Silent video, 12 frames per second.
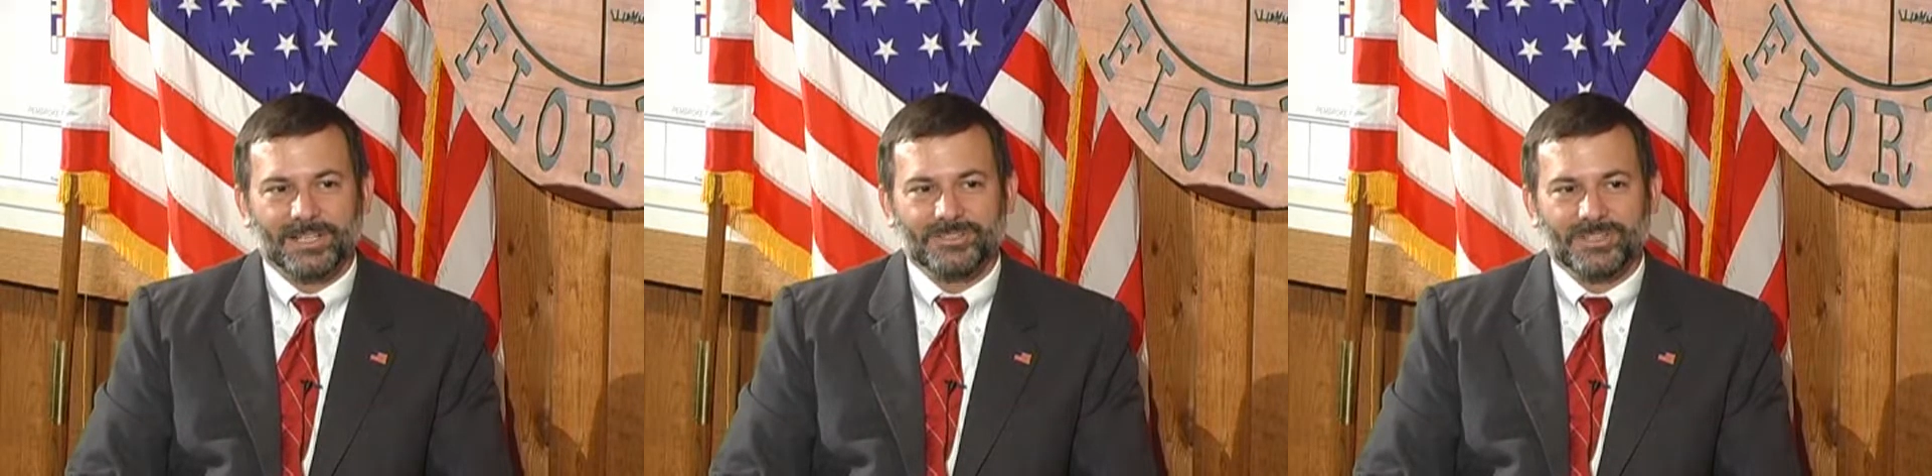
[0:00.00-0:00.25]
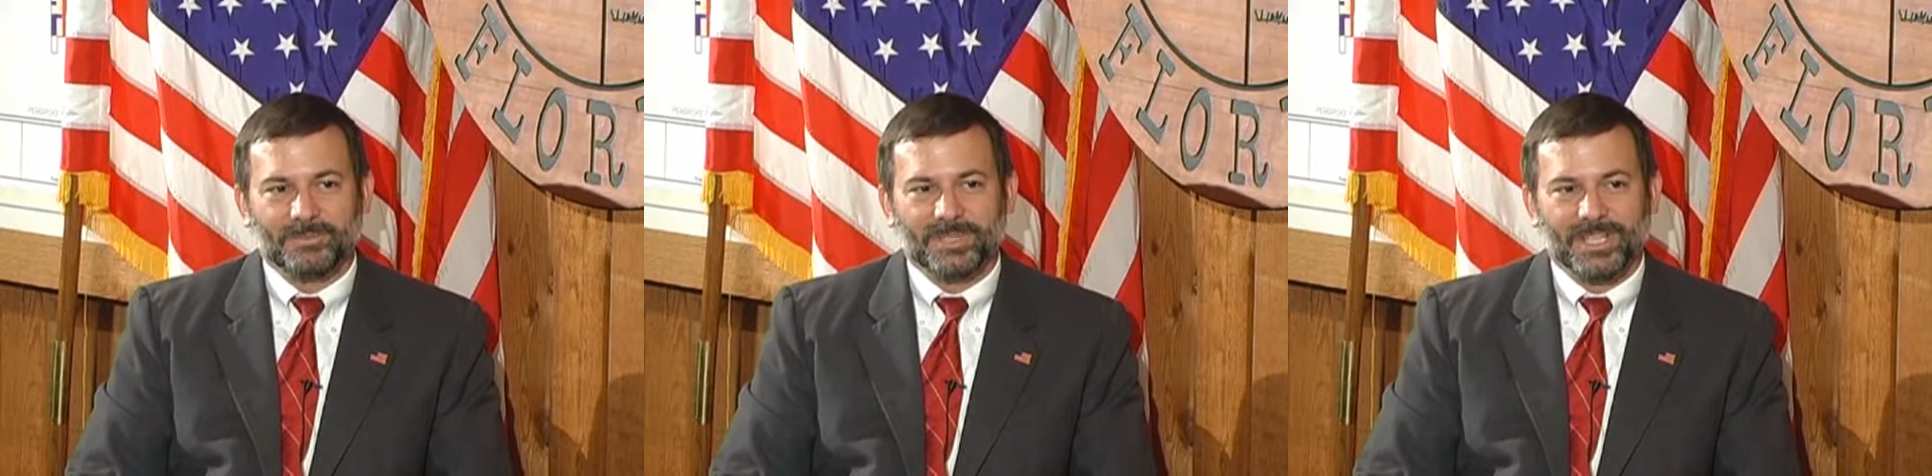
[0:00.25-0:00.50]

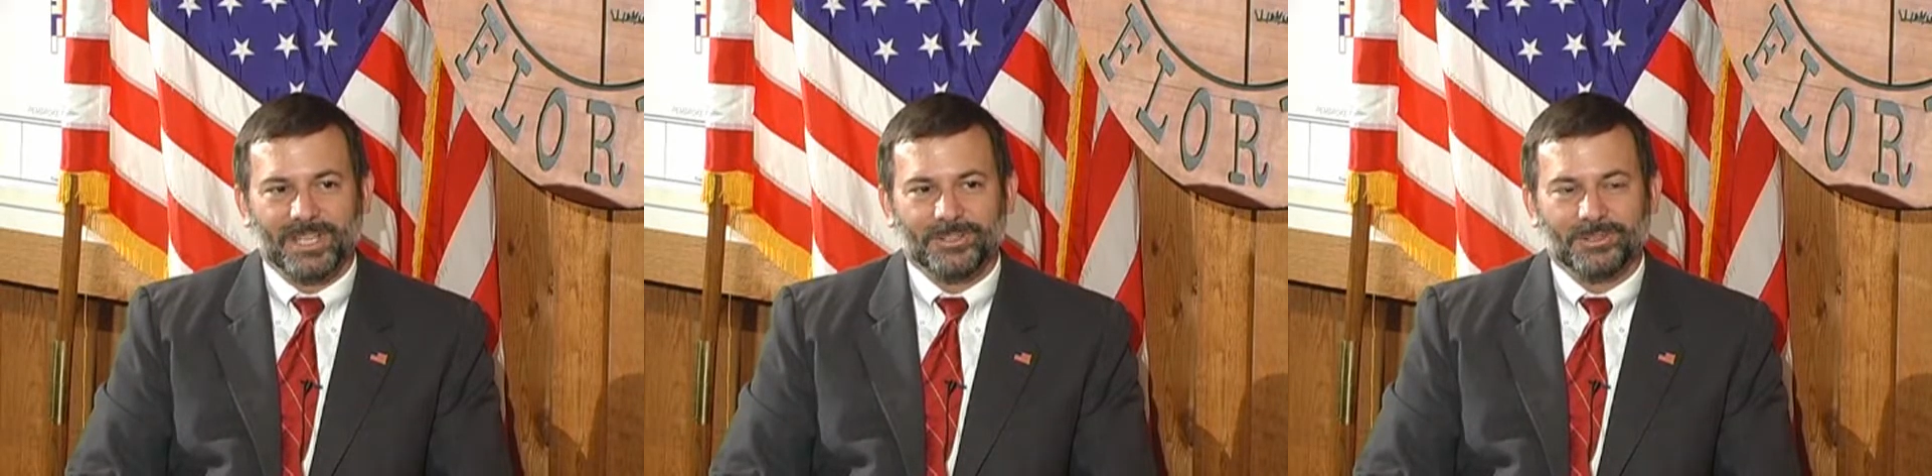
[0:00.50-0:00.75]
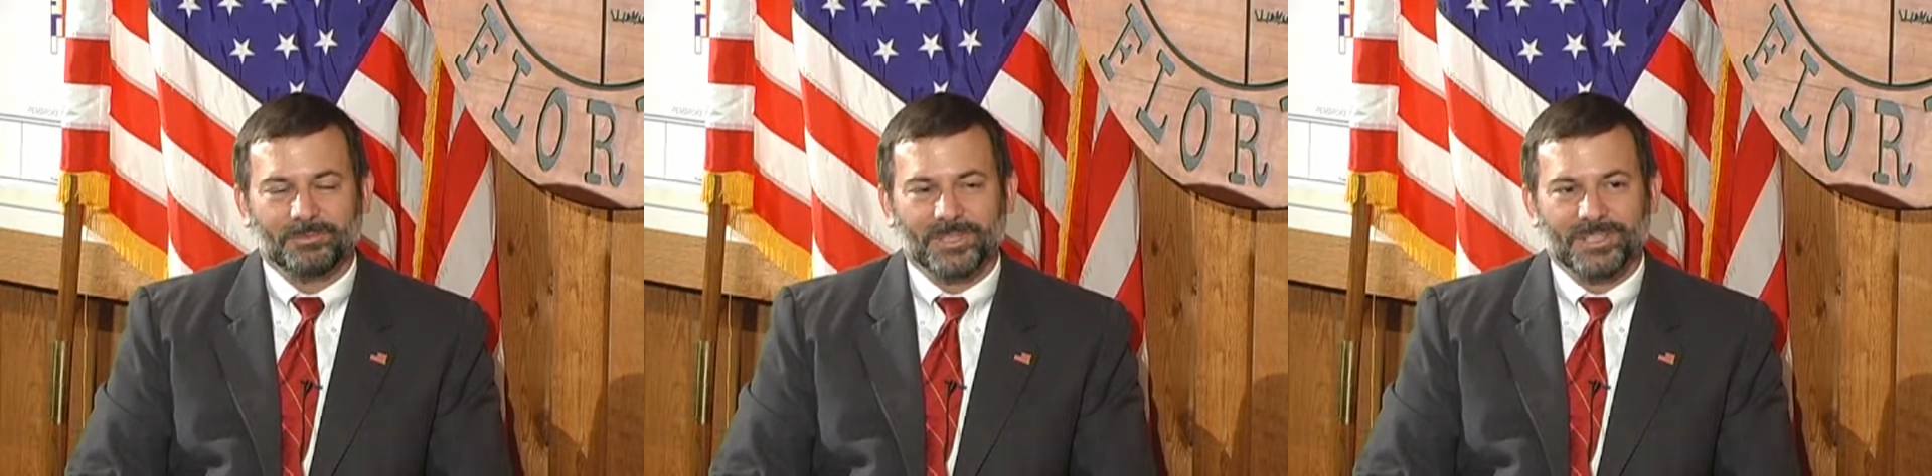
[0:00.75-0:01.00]
some of the
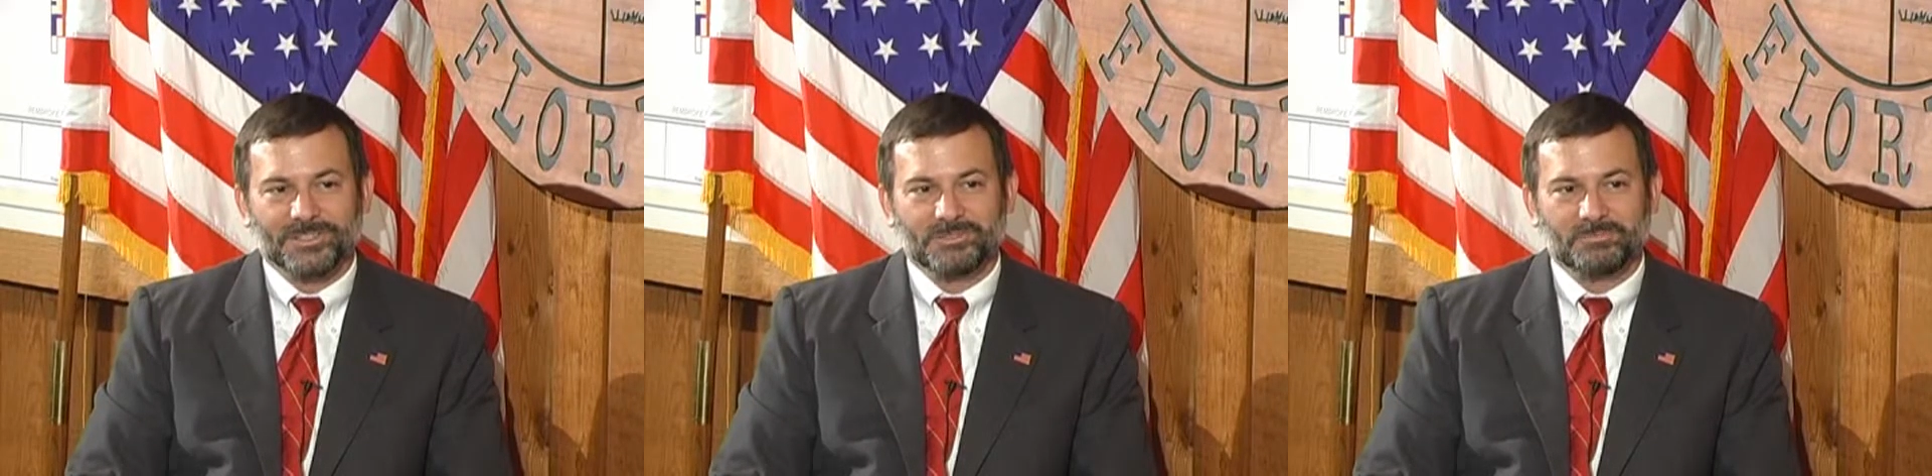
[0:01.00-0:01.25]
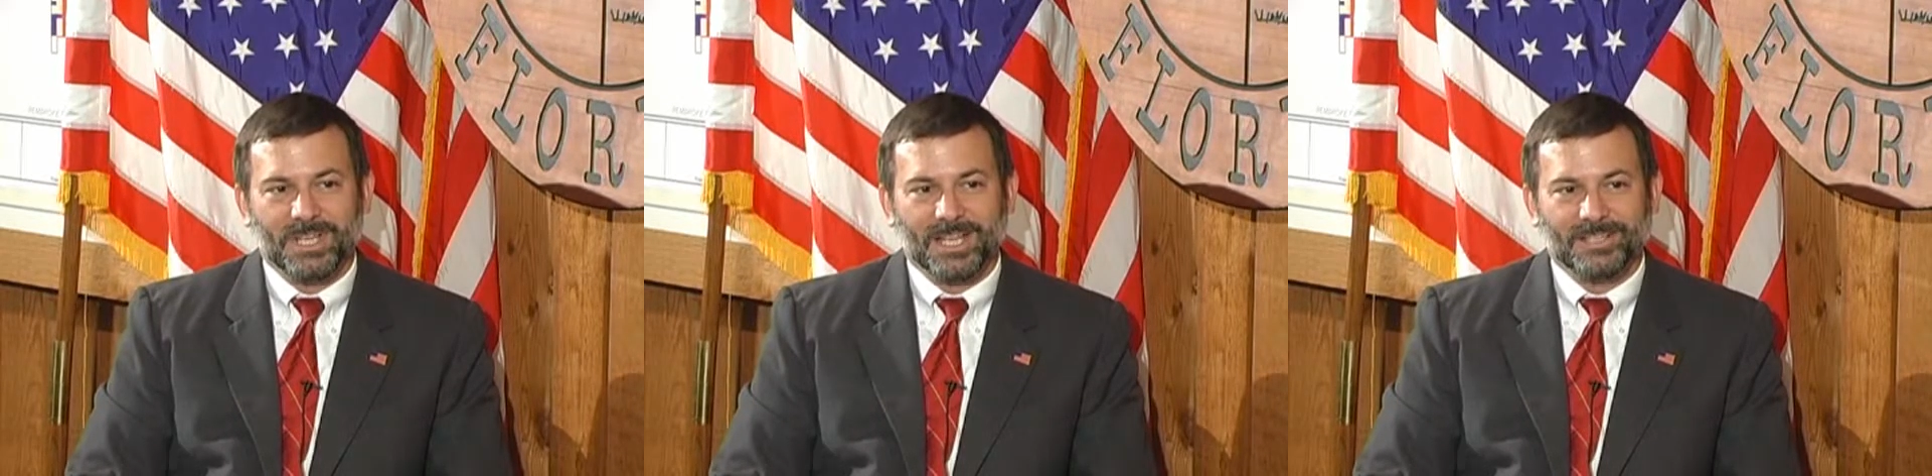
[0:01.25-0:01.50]
other
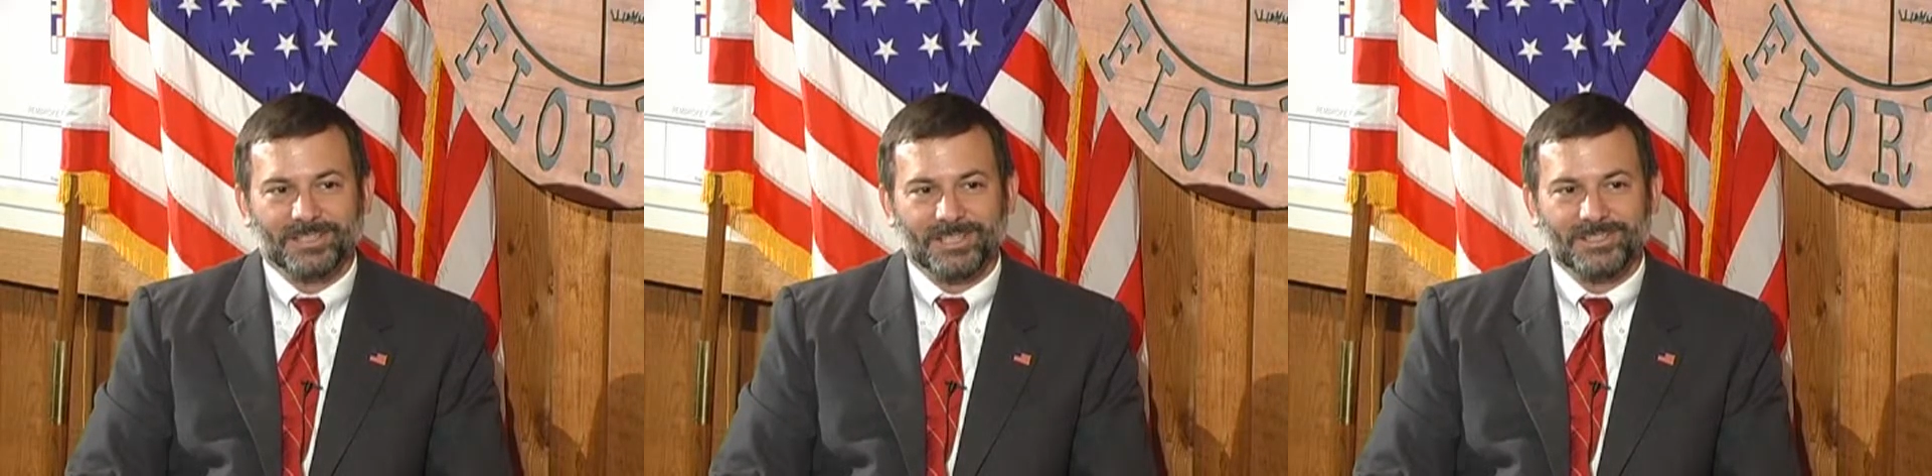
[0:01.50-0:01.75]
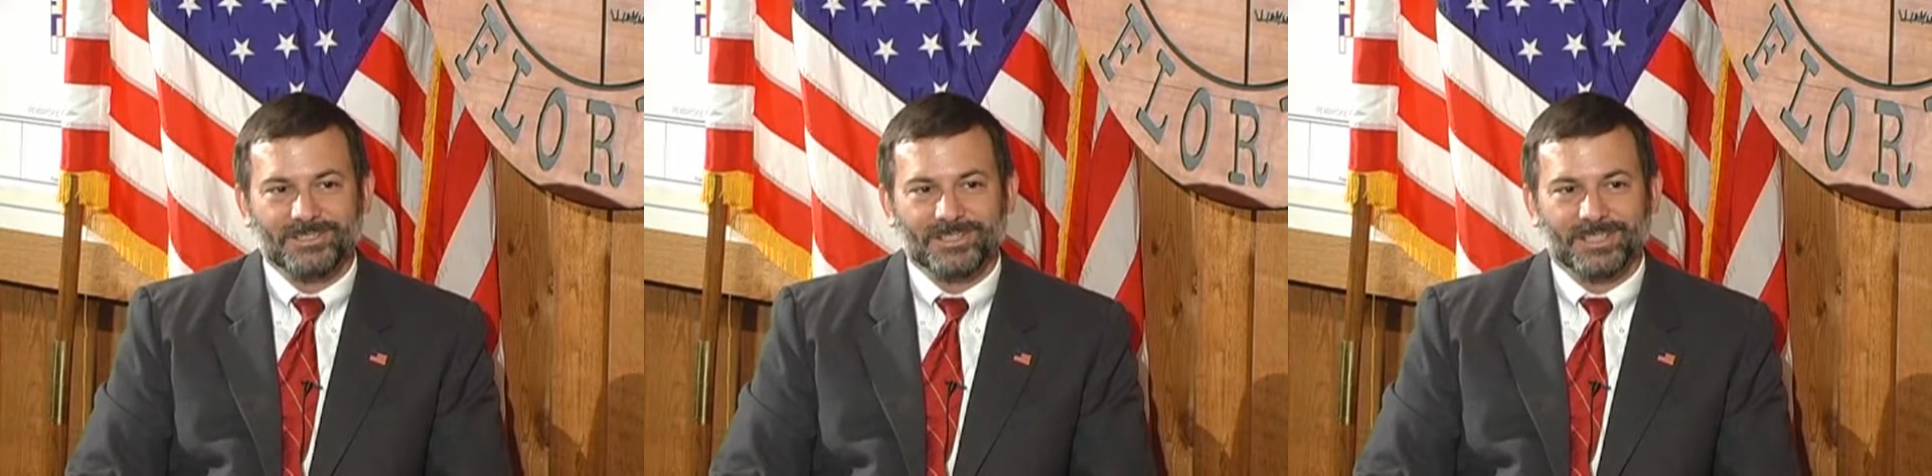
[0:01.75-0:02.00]

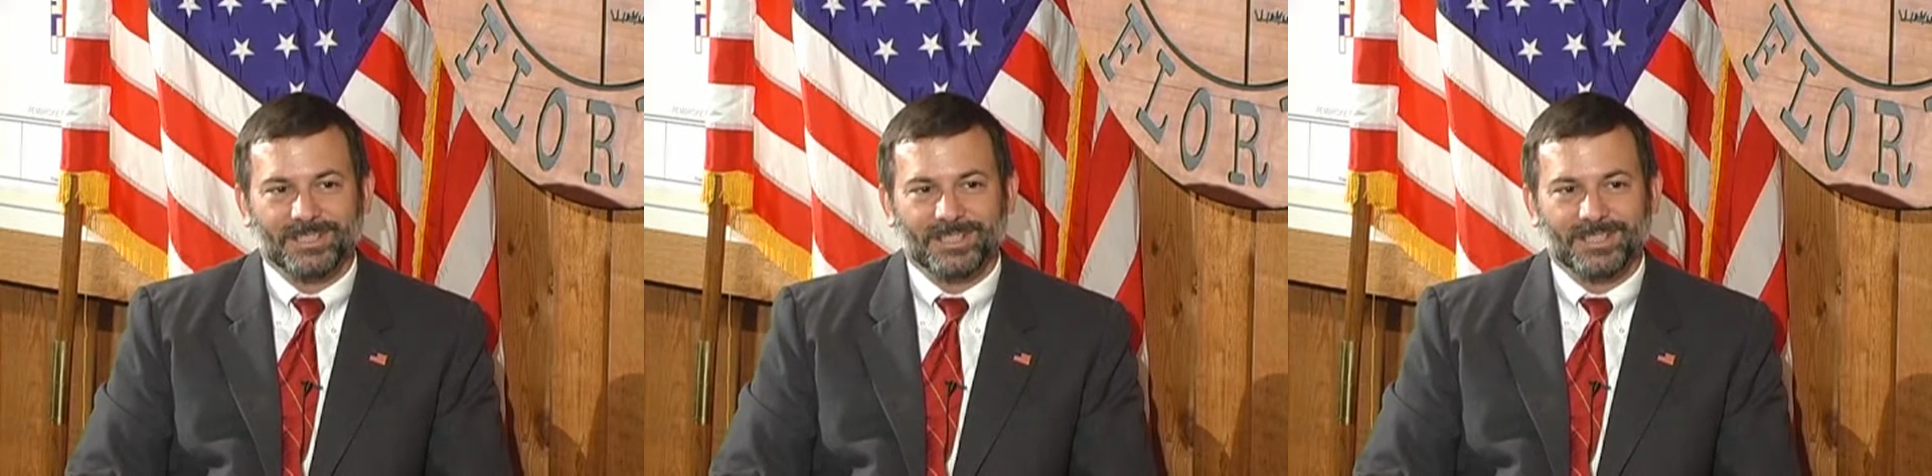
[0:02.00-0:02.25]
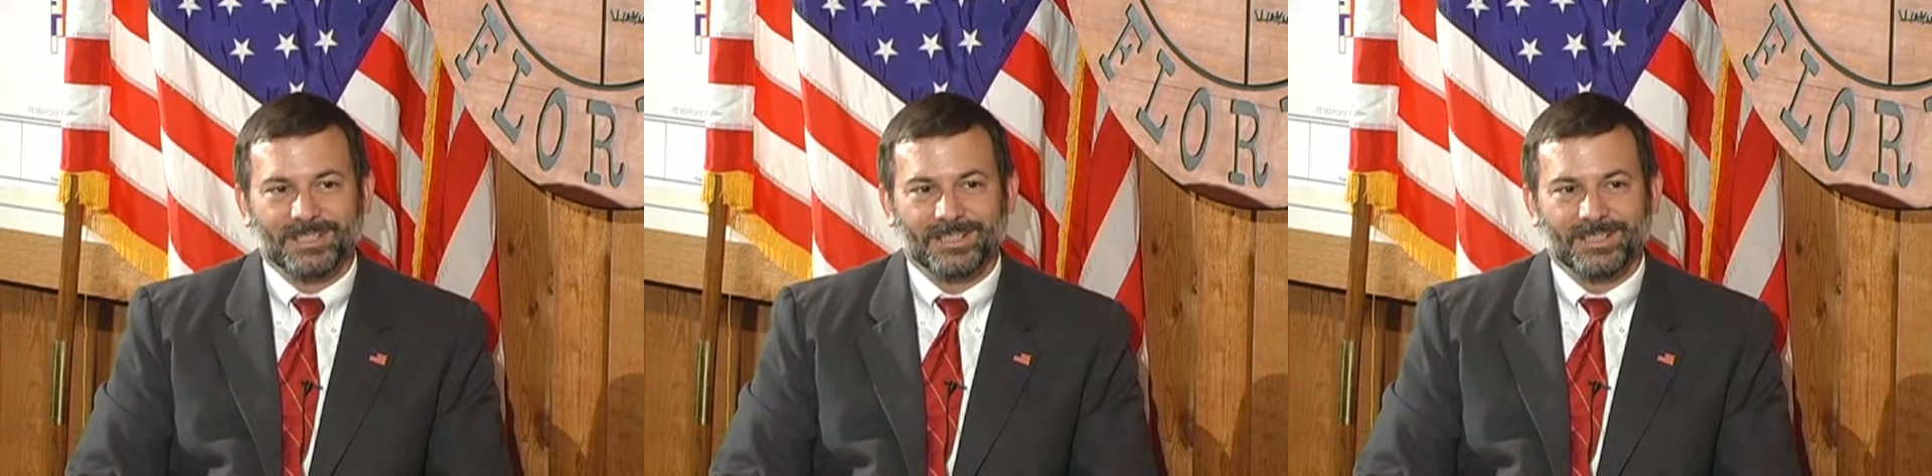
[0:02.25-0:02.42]
municipalities and